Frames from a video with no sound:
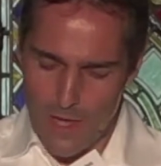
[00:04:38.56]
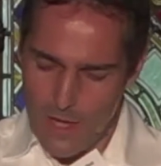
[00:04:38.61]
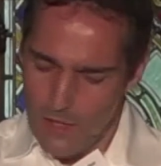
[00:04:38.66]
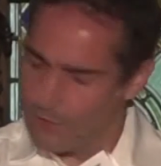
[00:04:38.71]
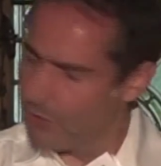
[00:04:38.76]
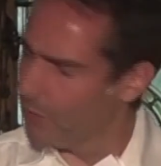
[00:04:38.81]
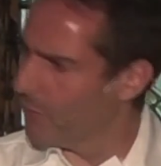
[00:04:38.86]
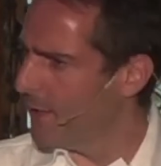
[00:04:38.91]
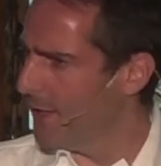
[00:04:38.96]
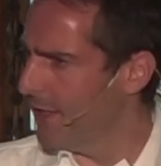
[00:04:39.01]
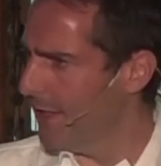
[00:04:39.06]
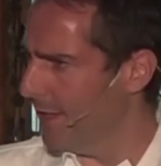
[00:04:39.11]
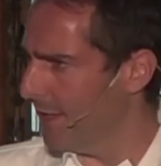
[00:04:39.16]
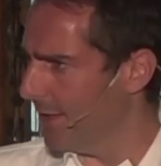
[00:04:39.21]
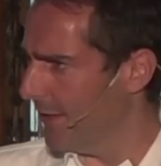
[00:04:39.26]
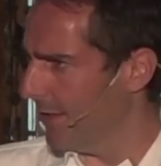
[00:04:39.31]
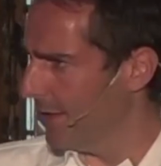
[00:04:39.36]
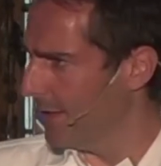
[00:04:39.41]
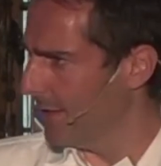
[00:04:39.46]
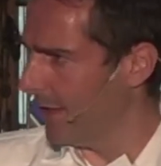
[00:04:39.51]
So we,
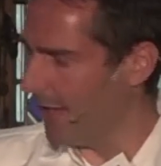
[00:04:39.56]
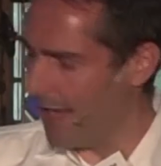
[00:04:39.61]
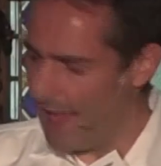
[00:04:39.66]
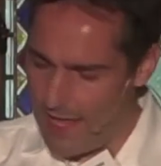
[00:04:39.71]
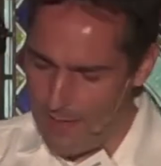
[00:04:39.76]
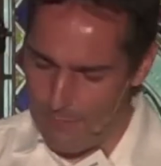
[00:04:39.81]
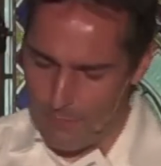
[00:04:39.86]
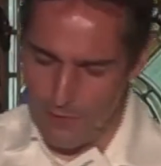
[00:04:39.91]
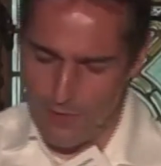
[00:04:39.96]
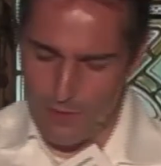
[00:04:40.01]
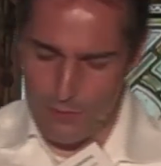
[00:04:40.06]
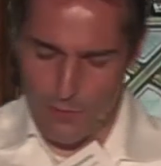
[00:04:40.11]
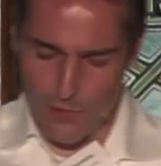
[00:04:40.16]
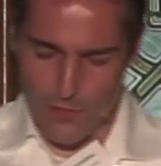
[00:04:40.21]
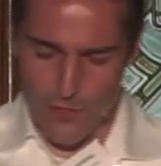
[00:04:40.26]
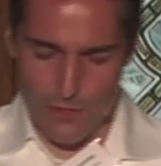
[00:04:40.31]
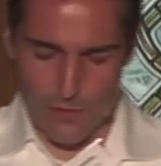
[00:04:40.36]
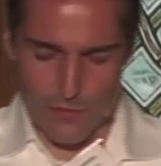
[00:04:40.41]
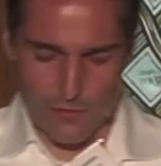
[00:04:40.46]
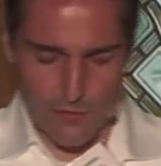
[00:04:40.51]
in the lab, are
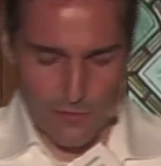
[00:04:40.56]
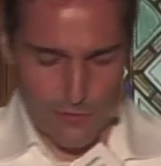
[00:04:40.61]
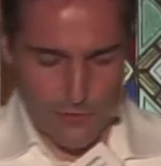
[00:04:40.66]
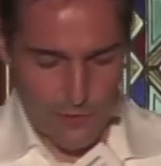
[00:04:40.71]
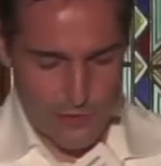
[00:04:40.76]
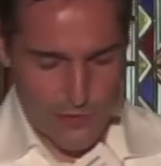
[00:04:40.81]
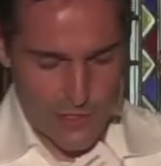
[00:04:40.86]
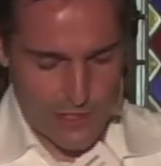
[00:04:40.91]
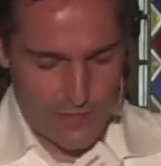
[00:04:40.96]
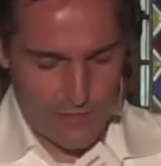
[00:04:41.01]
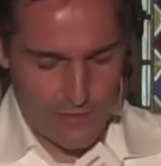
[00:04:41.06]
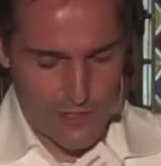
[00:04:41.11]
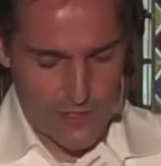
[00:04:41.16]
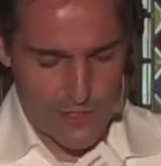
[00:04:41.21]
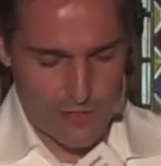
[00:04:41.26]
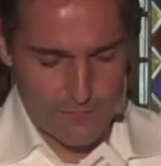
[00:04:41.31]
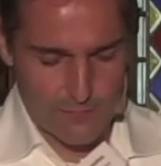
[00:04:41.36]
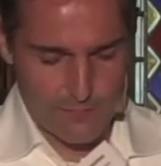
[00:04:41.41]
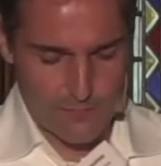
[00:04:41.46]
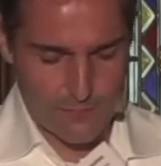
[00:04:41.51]
working on the third
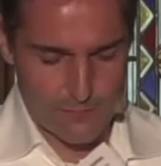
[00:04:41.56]
generation.